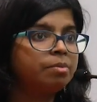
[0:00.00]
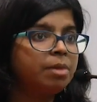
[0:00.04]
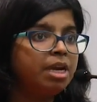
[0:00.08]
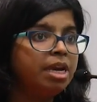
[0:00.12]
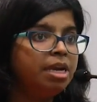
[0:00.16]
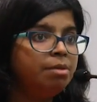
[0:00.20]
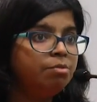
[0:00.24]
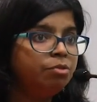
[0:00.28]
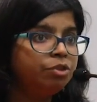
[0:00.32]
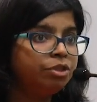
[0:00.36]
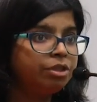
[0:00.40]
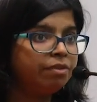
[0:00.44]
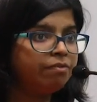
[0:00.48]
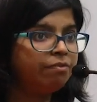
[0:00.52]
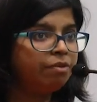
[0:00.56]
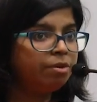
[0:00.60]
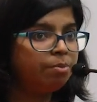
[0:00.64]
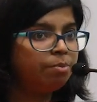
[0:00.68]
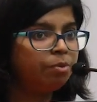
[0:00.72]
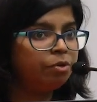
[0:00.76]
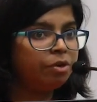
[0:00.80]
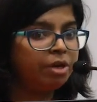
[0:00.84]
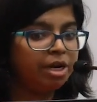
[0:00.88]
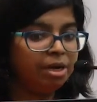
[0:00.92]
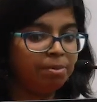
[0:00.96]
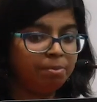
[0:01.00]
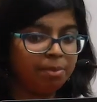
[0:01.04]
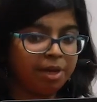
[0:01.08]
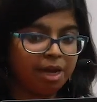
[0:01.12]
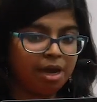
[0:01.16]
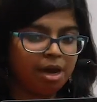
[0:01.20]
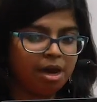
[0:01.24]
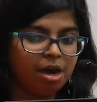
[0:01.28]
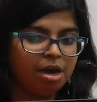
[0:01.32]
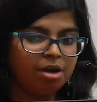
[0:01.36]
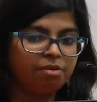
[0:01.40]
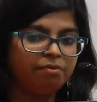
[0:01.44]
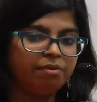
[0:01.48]
In Muzzaffarpur in
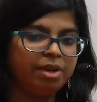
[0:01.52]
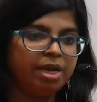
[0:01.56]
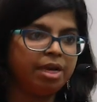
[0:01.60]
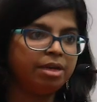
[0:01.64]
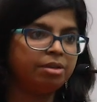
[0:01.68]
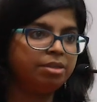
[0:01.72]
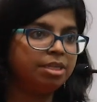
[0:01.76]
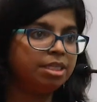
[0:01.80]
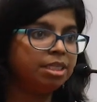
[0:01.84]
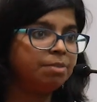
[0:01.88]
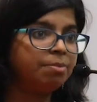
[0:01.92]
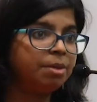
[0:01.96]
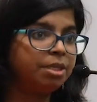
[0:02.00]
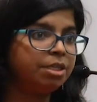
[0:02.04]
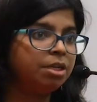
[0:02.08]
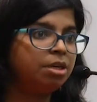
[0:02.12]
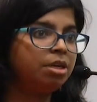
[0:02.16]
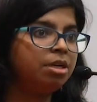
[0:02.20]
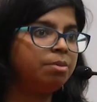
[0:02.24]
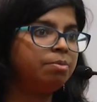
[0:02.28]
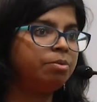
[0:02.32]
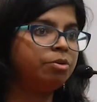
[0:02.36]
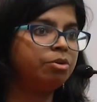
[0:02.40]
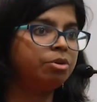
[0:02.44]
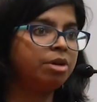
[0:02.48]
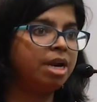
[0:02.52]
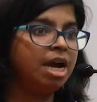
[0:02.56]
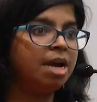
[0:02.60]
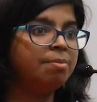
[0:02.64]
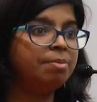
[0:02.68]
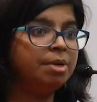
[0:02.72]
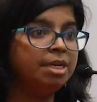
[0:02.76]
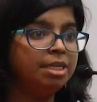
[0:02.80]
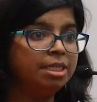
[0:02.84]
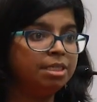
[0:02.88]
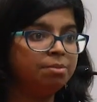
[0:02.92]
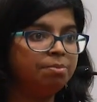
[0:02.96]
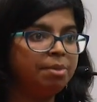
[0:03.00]
Bihar, where this particular program
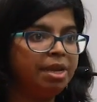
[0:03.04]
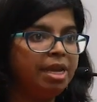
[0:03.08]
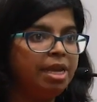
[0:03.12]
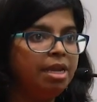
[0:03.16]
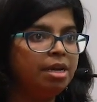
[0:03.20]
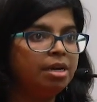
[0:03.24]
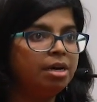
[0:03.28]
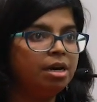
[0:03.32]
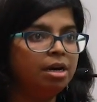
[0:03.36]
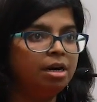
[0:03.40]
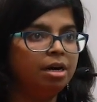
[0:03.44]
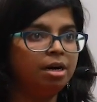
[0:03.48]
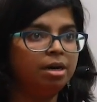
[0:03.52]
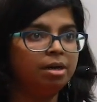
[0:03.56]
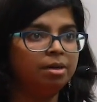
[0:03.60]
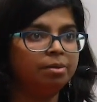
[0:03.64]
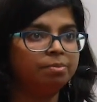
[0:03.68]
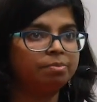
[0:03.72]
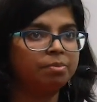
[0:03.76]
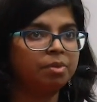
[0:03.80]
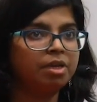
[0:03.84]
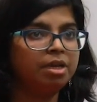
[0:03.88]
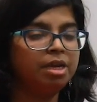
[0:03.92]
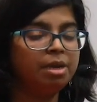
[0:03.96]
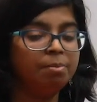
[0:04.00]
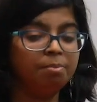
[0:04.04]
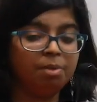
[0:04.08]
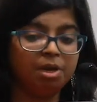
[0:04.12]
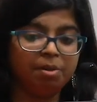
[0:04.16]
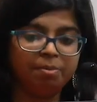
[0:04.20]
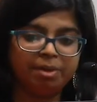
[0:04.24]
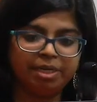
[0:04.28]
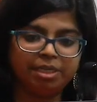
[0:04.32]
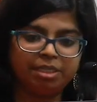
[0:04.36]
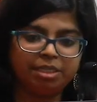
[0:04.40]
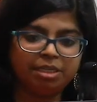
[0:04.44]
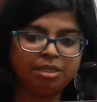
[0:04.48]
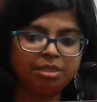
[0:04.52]
is being
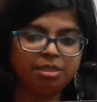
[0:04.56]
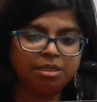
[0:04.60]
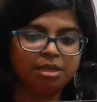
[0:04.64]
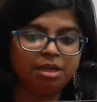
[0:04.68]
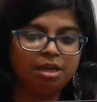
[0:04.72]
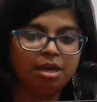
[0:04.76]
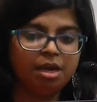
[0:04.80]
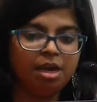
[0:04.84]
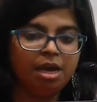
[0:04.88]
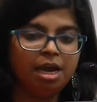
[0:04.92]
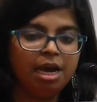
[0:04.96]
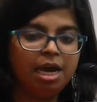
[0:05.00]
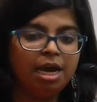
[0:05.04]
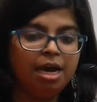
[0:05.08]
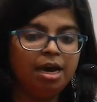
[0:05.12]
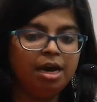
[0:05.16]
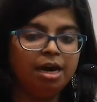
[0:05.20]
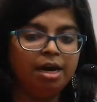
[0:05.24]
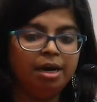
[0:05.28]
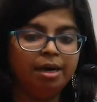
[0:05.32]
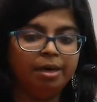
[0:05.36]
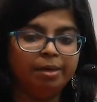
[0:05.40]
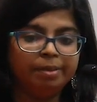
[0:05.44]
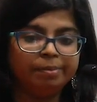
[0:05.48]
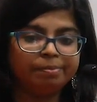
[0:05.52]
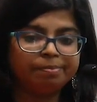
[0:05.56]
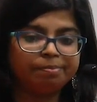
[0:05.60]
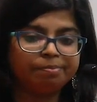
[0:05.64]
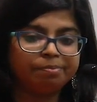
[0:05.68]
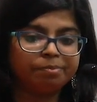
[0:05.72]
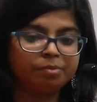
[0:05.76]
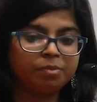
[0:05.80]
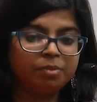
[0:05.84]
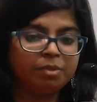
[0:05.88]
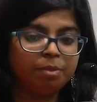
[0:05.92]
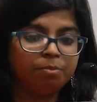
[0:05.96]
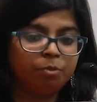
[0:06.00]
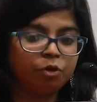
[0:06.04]
implemented,
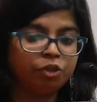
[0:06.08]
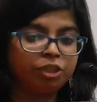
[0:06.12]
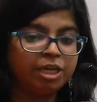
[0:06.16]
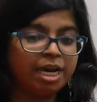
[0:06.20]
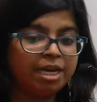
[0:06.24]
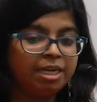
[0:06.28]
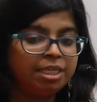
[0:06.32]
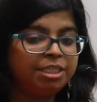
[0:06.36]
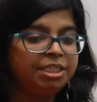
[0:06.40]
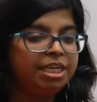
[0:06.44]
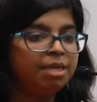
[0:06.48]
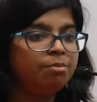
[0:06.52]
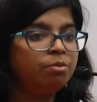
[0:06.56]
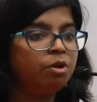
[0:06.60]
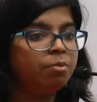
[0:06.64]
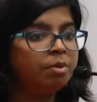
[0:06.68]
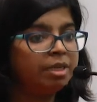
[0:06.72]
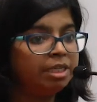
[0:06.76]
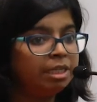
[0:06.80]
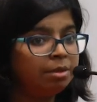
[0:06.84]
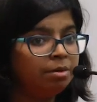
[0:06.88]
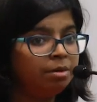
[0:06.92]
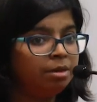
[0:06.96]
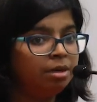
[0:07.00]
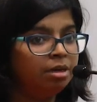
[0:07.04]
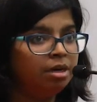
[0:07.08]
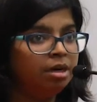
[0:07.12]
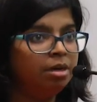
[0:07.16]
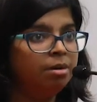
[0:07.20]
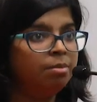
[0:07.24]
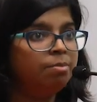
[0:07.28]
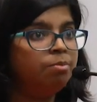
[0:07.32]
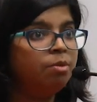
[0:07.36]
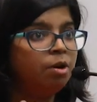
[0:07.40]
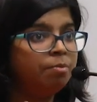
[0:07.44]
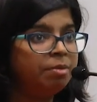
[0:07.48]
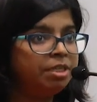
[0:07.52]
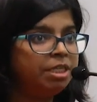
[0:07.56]
the mortality and
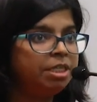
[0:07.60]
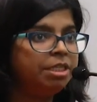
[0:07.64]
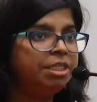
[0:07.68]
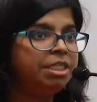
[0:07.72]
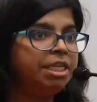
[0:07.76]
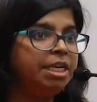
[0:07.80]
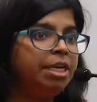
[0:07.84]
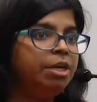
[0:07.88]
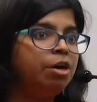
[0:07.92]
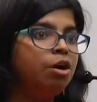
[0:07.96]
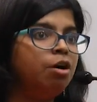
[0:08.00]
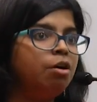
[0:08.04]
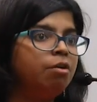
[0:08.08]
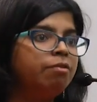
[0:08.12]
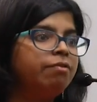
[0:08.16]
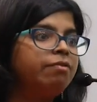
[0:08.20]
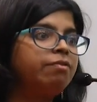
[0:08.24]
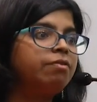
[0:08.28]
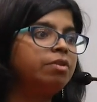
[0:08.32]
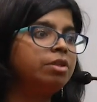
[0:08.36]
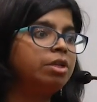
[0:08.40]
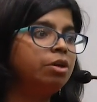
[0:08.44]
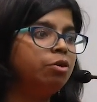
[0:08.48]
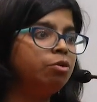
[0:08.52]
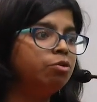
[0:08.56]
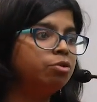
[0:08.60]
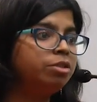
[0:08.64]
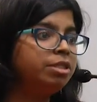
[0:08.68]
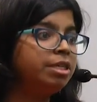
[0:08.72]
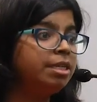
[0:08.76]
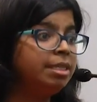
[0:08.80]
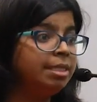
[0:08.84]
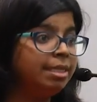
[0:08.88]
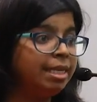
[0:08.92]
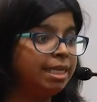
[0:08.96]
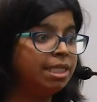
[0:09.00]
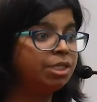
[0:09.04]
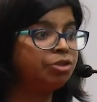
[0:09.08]
morbidity of goats
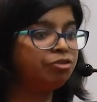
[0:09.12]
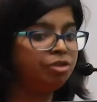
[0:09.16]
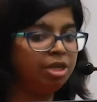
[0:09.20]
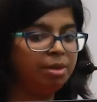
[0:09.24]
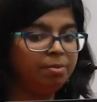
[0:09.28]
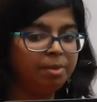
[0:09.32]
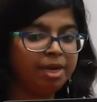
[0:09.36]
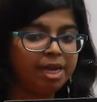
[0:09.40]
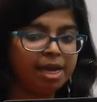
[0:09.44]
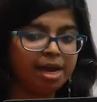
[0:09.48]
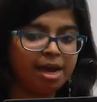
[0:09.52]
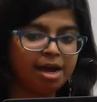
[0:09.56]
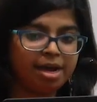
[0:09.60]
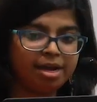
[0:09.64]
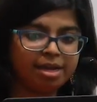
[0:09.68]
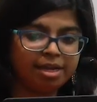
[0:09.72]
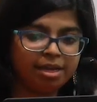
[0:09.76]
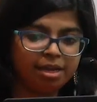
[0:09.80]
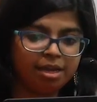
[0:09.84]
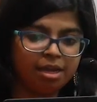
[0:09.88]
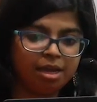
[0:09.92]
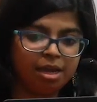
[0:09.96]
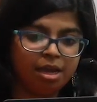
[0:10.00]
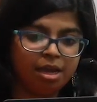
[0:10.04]
is extremely high,